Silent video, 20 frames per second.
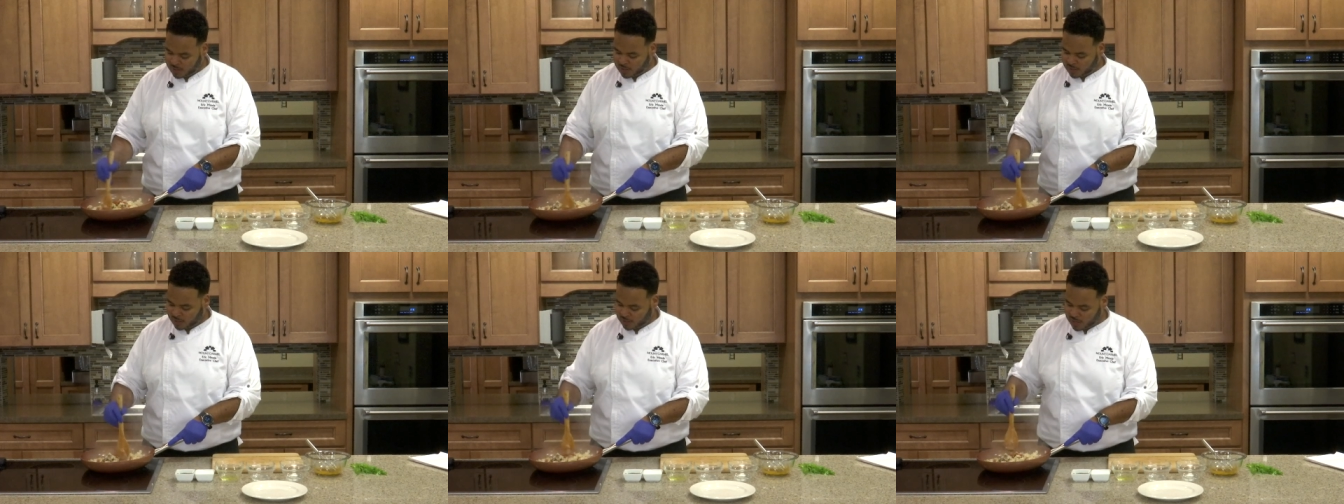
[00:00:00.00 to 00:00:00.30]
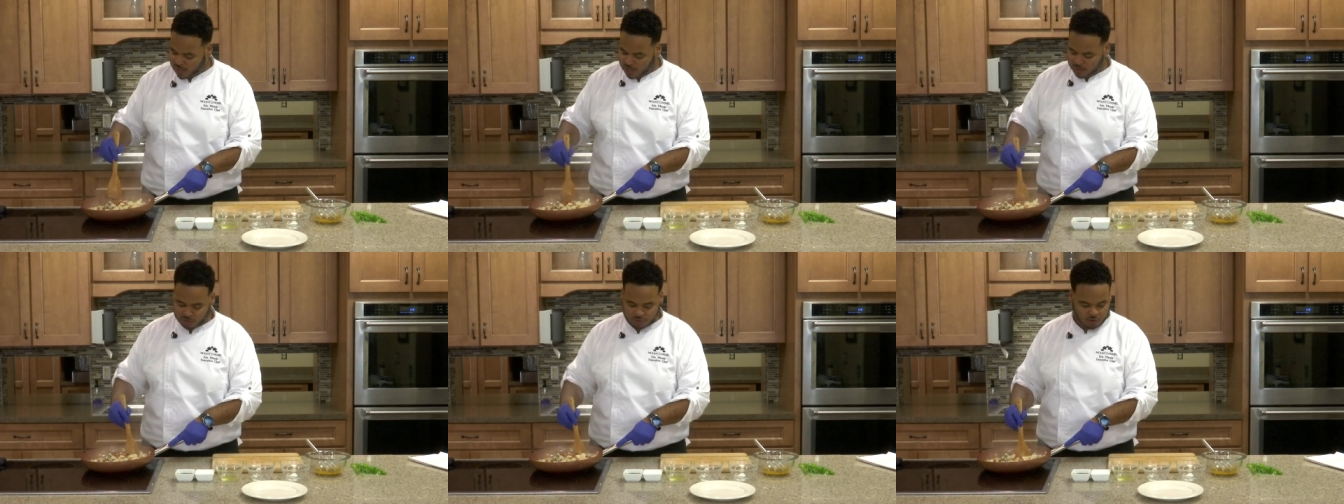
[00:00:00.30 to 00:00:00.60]
And
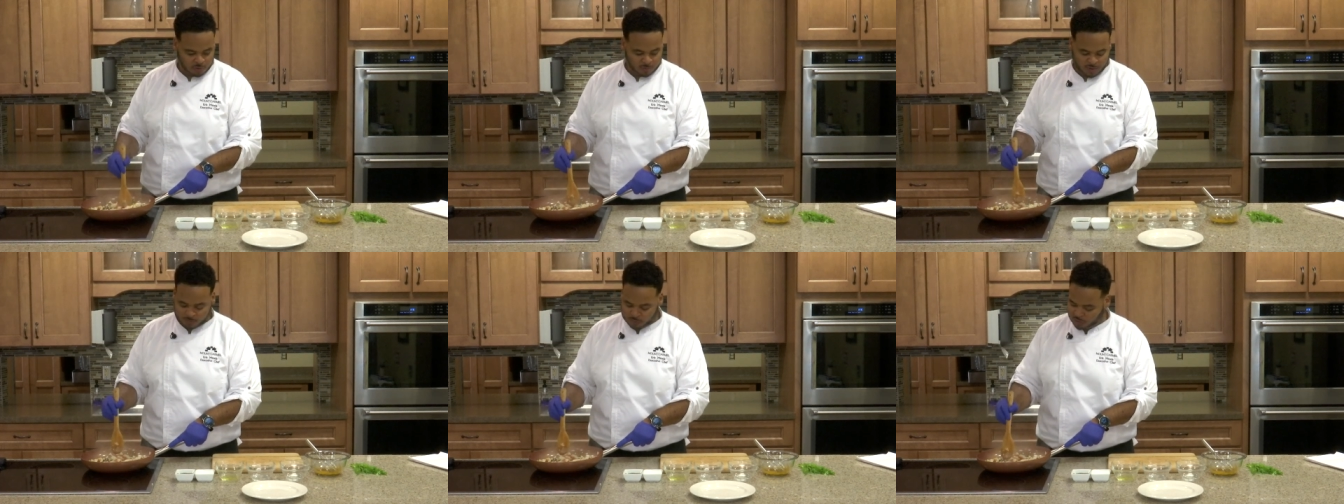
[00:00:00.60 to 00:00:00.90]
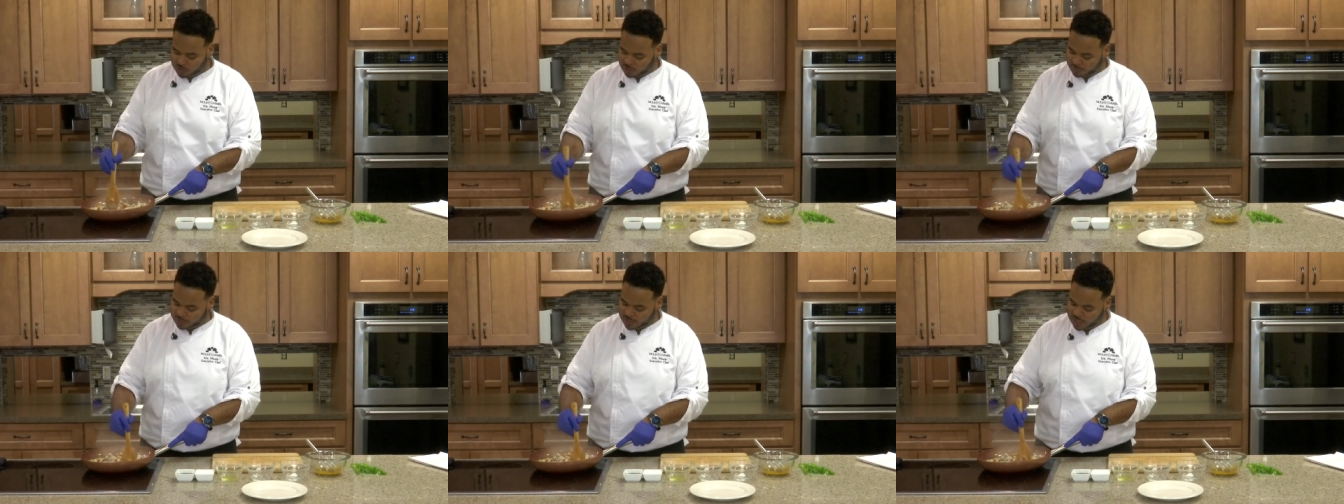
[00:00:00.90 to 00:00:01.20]
now, you
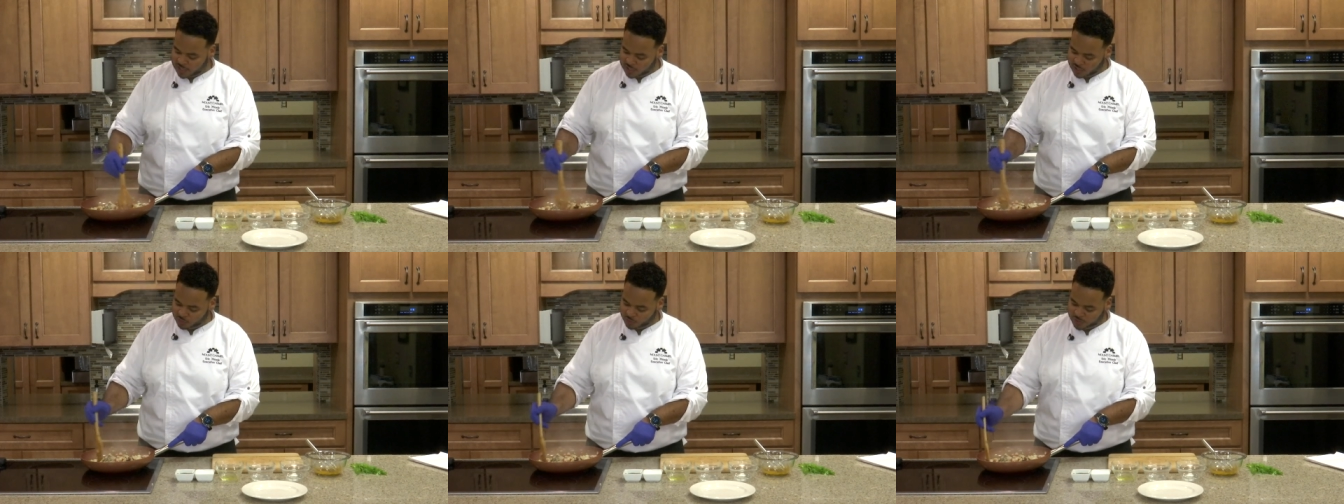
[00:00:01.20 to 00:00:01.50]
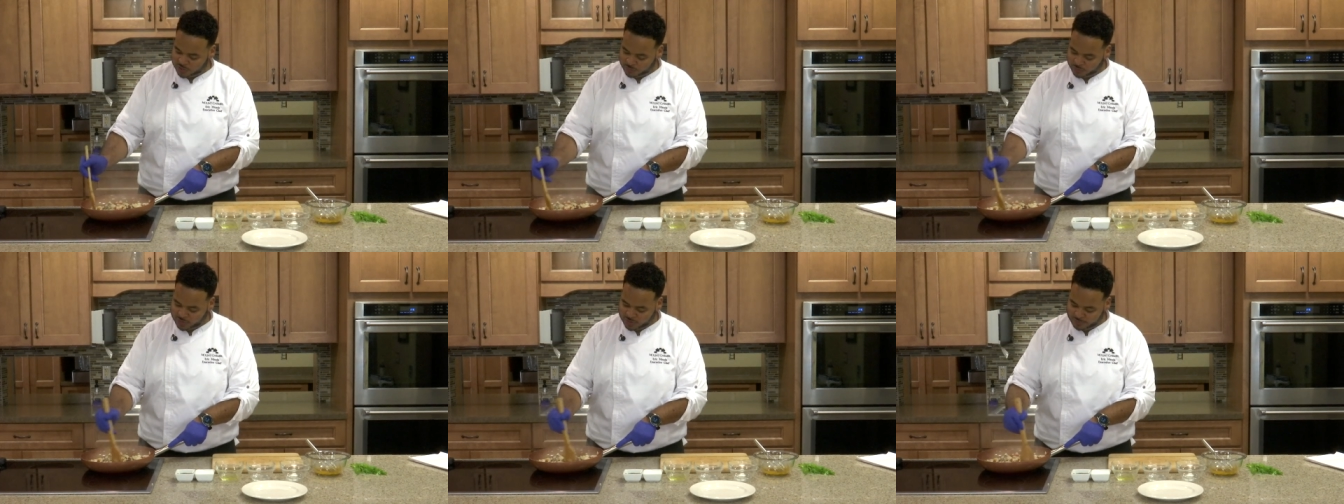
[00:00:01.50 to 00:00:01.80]
remember in the beginning
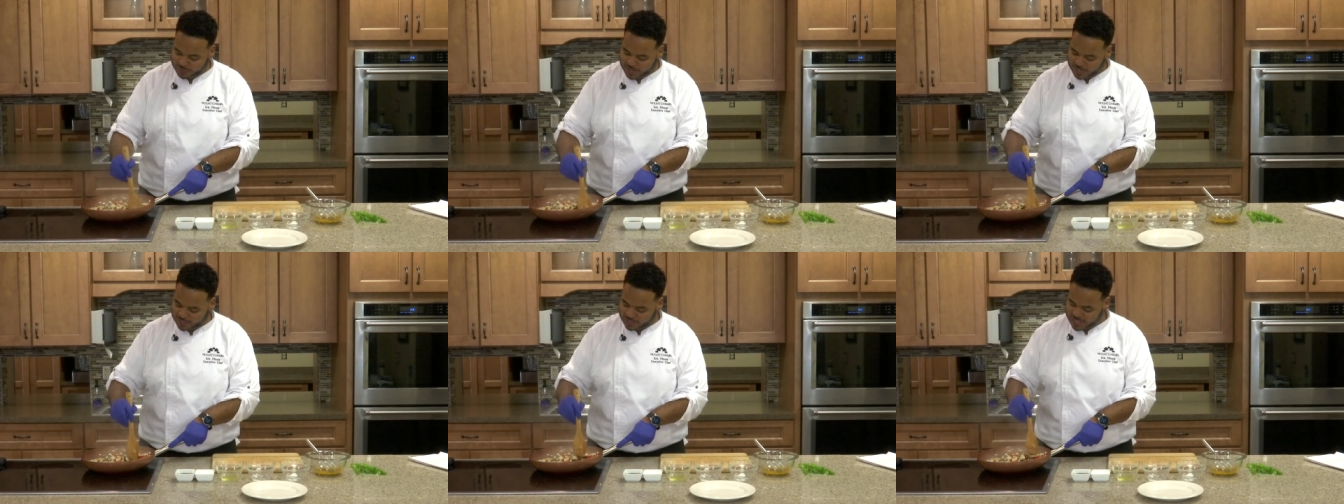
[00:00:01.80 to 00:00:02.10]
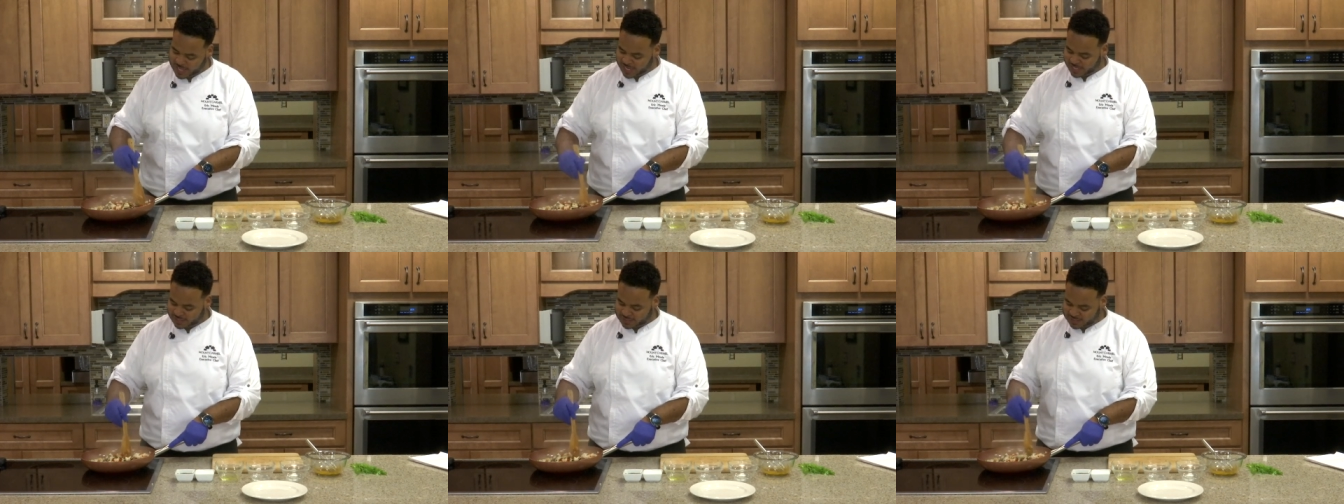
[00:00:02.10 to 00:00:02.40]
when we made
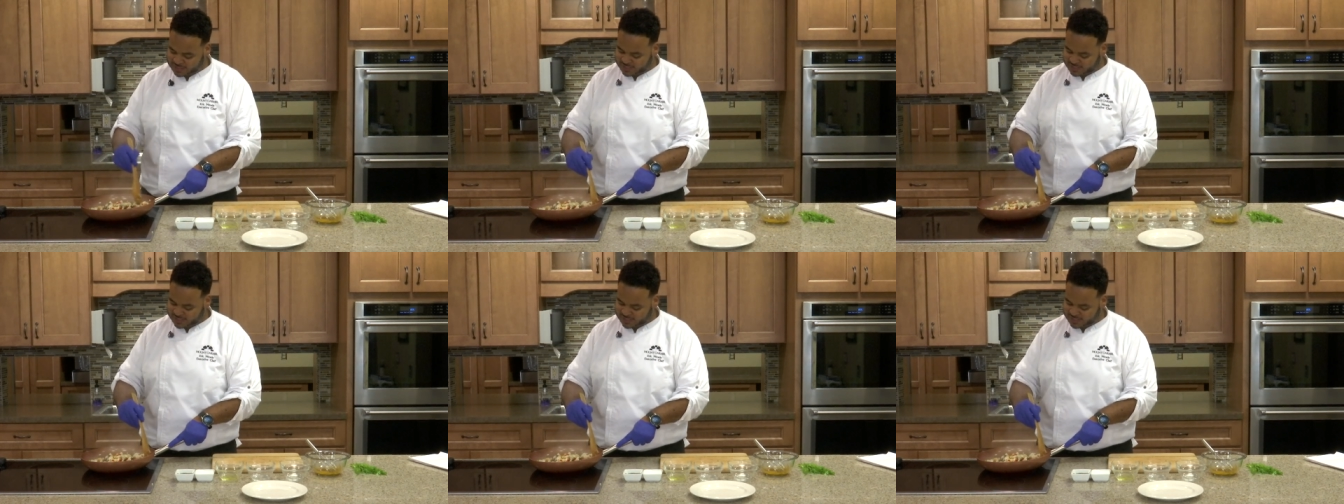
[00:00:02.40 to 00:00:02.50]
that